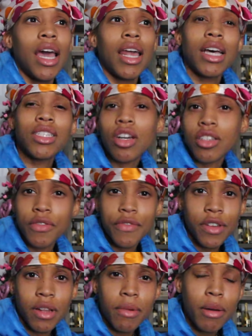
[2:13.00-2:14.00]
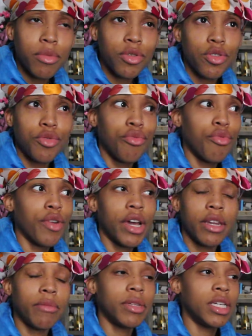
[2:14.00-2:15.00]
and I start to feel on my boob
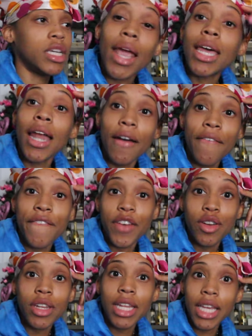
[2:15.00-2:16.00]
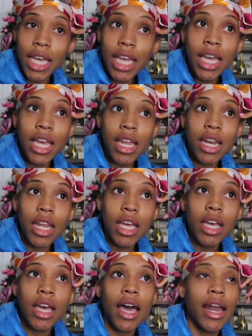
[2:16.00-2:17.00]
randomly and I felt it again
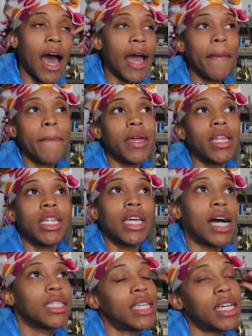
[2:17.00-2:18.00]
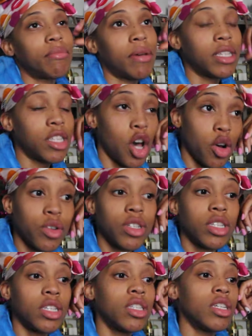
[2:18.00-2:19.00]
and I immediately I text my older
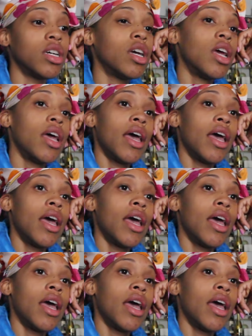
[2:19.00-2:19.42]
sister